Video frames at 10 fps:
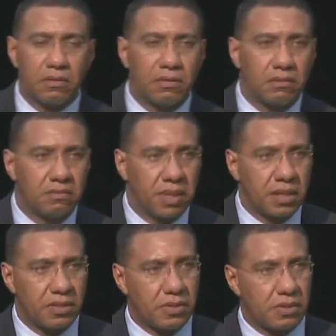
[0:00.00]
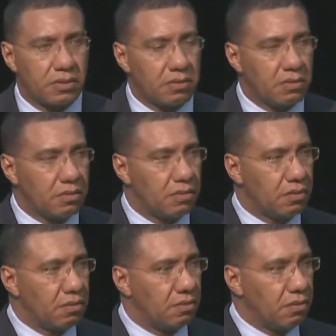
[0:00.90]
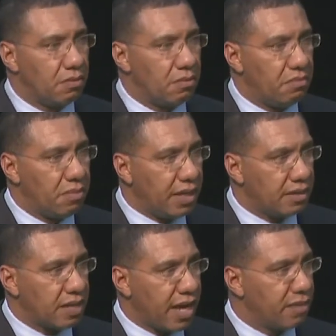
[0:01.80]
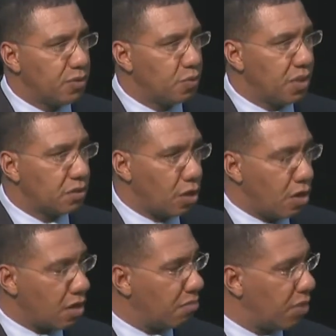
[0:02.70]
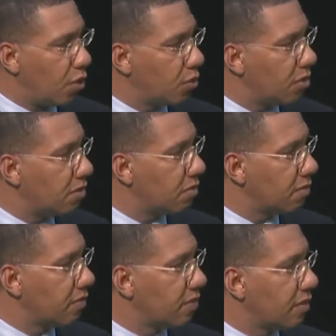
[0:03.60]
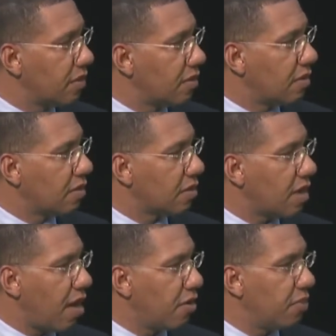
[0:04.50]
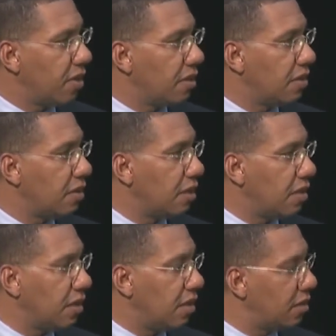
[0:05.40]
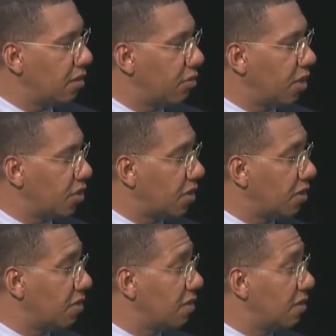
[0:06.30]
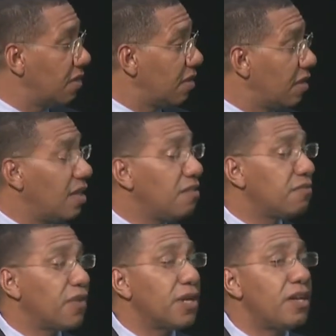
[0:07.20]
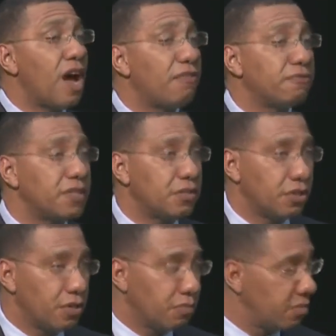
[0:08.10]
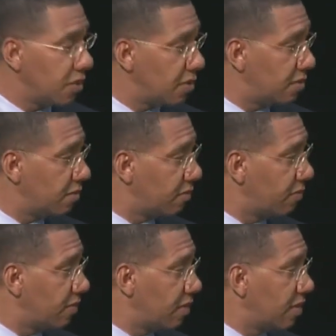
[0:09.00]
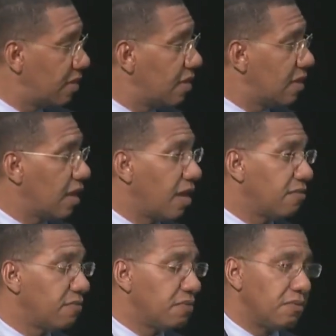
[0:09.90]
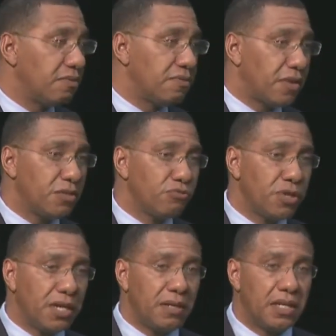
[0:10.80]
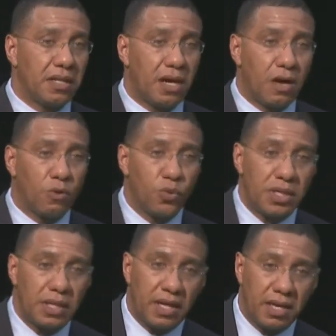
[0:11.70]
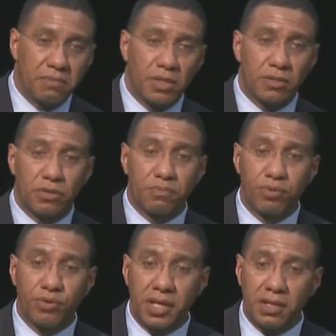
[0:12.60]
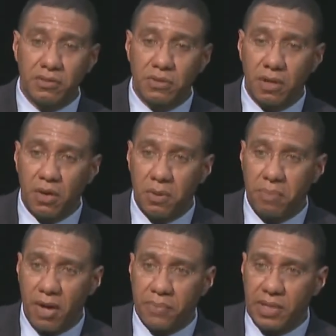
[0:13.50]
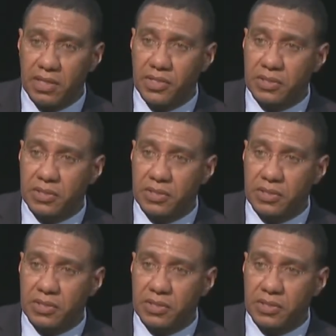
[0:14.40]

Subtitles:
because many times we talk about Caribbean integration in very lofty terms, and very rarely are we able to bring to our population